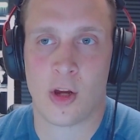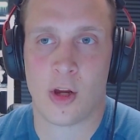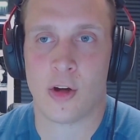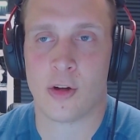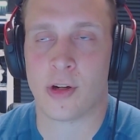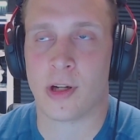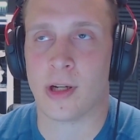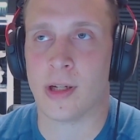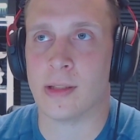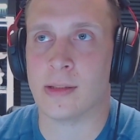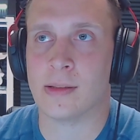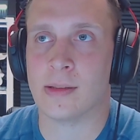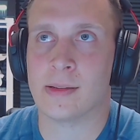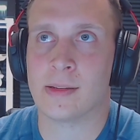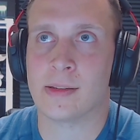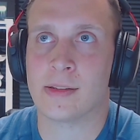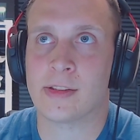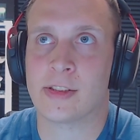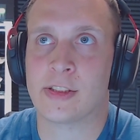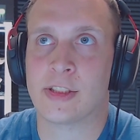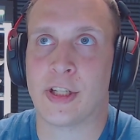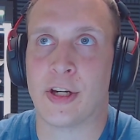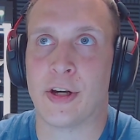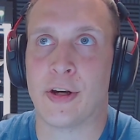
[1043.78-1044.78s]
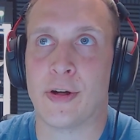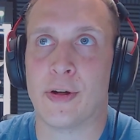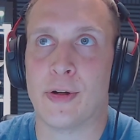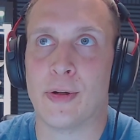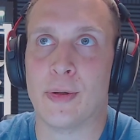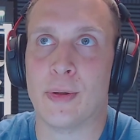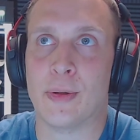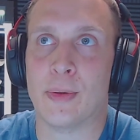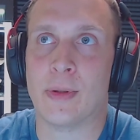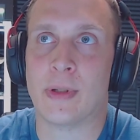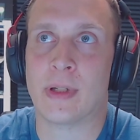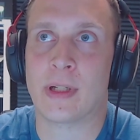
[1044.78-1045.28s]
Okay,
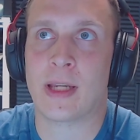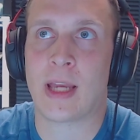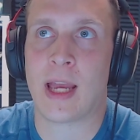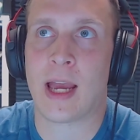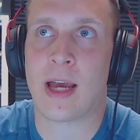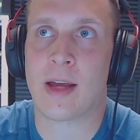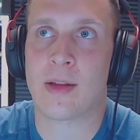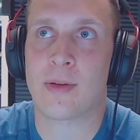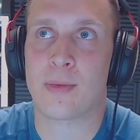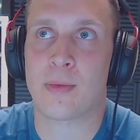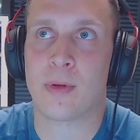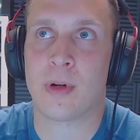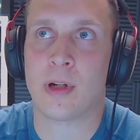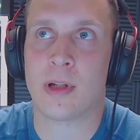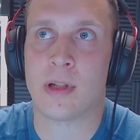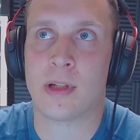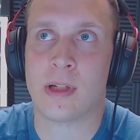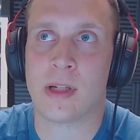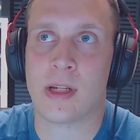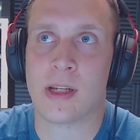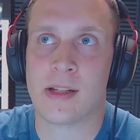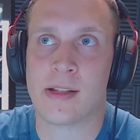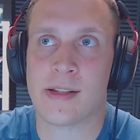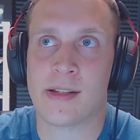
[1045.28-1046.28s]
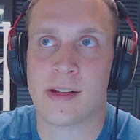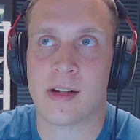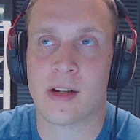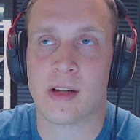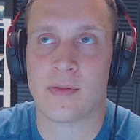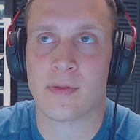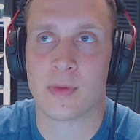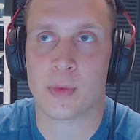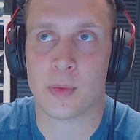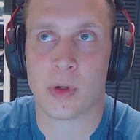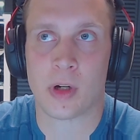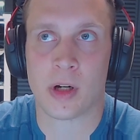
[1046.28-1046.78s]
so Catherine is sent
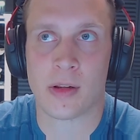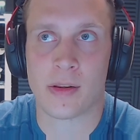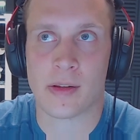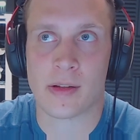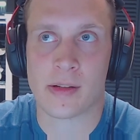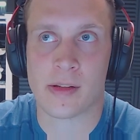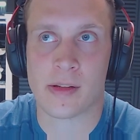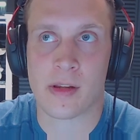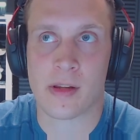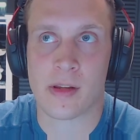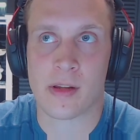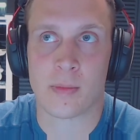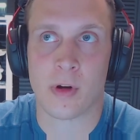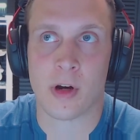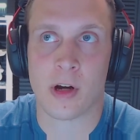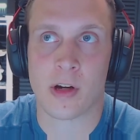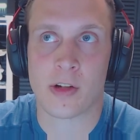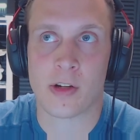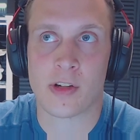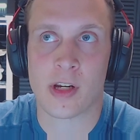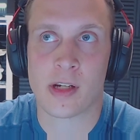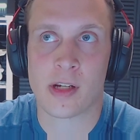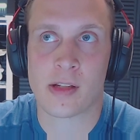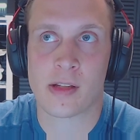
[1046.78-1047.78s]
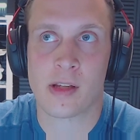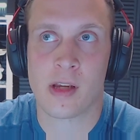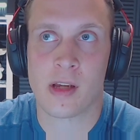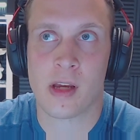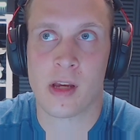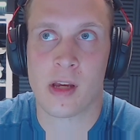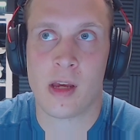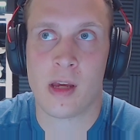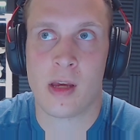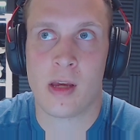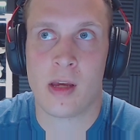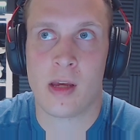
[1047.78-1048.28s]
off to work on these other projects.
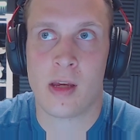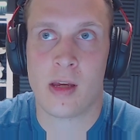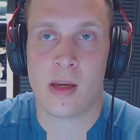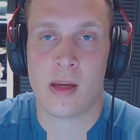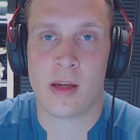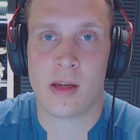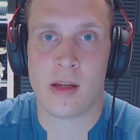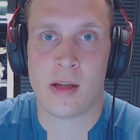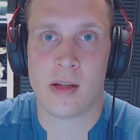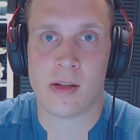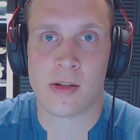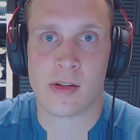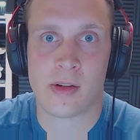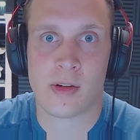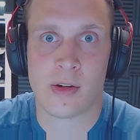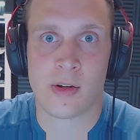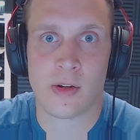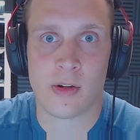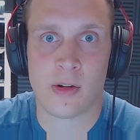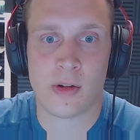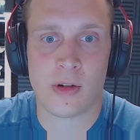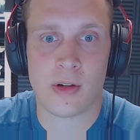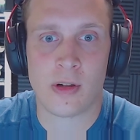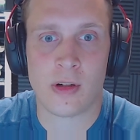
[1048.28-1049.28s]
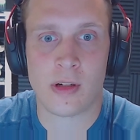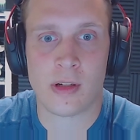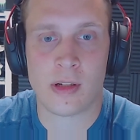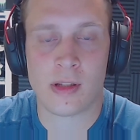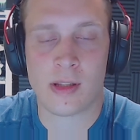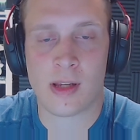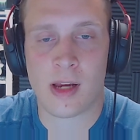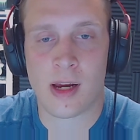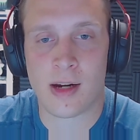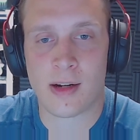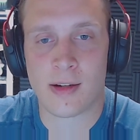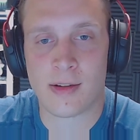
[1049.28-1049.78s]
Is her
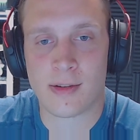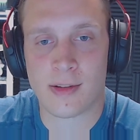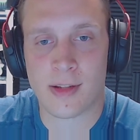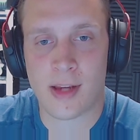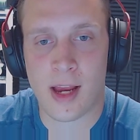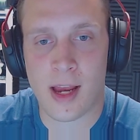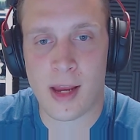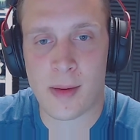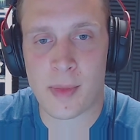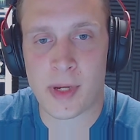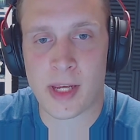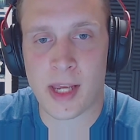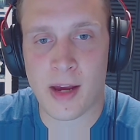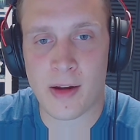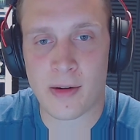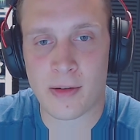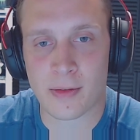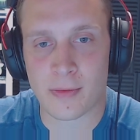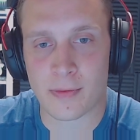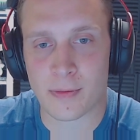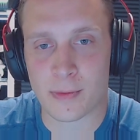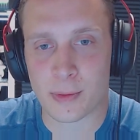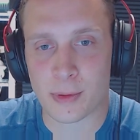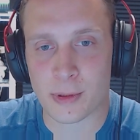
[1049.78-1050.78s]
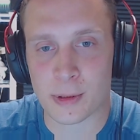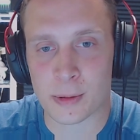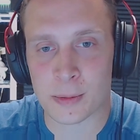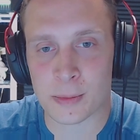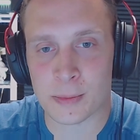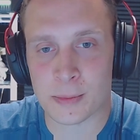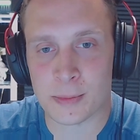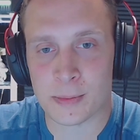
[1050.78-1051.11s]
entire time accounted for?